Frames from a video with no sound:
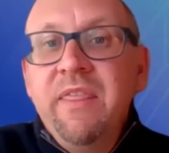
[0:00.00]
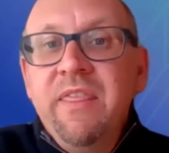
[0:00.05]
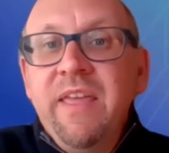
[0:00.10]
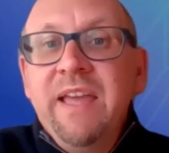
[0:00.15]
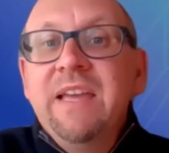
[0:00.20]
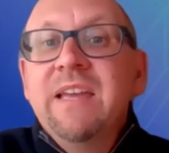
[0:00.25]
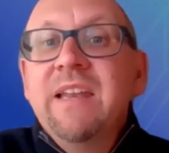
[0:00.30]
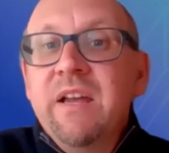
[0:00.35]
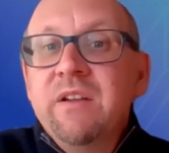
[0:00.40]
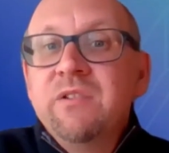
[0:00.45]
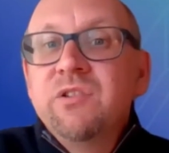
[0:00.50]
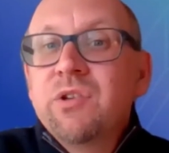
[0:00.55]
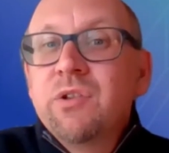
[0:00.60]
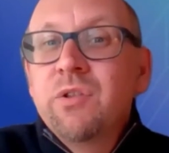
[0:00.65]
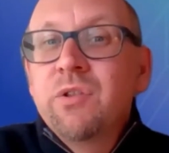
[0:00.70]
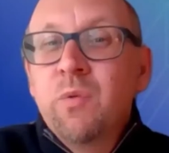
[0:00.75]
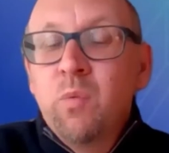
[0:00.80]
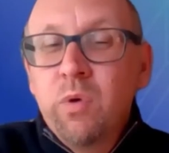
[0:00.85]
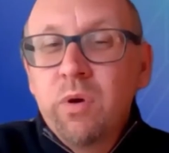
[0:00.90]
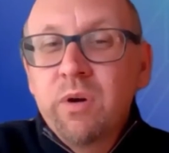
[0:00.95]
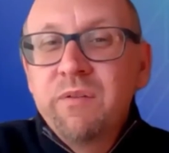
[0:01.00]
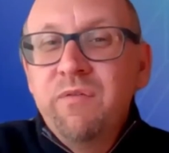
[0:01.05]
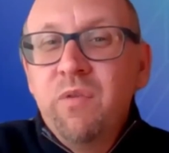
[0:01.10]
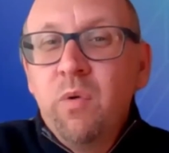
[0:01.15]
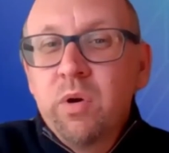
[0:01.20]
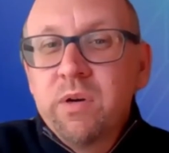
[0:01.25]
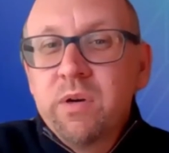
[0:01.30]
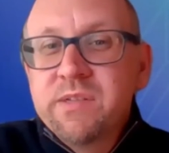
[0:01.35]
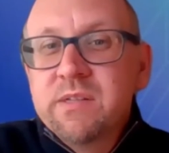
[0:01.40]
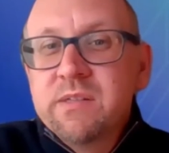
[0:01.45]
they can enter the
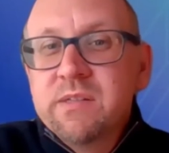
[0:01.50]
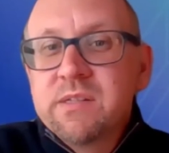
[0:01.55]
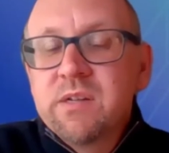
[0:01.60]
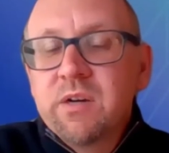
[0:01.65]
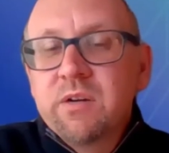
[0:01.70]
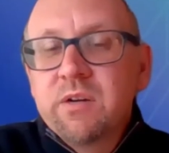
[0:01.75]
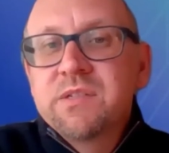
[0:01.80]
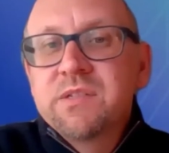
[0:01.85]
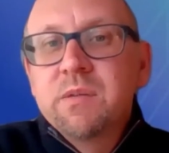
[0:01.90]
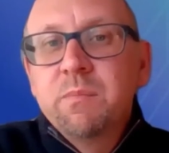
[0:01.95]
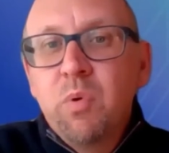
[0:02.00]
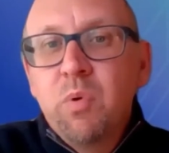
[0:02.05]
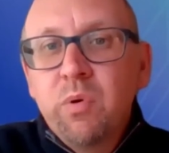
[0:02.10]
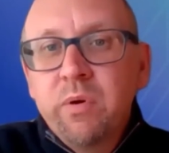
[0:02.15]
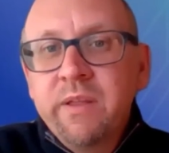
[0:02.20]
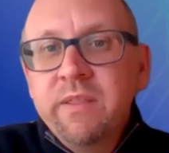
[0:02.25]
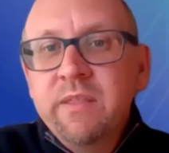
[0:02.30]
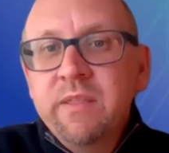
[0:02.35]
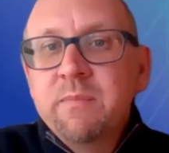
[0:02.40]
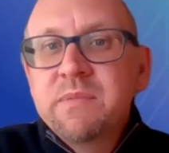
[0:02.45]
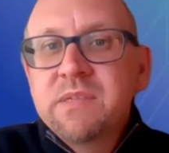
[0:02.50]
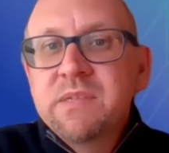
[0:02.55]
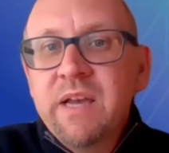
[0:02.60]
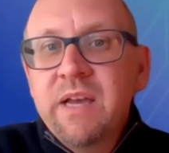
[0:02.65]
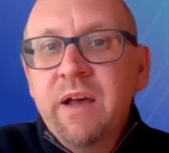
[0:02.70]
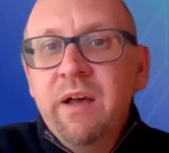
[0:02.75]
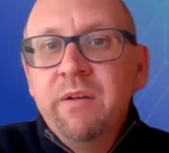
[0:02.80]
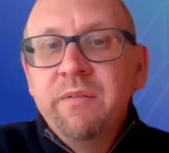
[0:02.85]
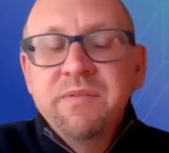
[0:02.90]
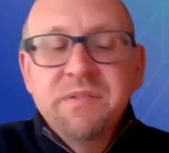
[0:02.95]
workforce and start supporting
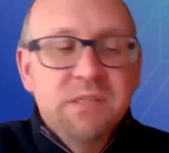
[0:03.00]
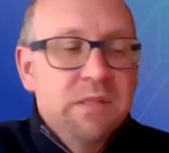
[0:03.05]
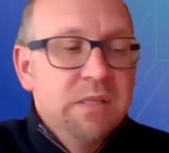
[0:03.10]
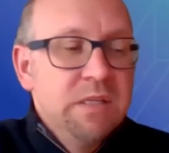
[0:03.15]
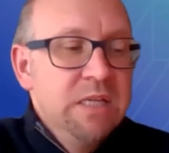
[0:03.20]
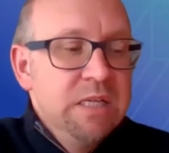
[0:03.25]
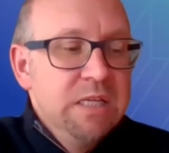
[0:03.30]
themselves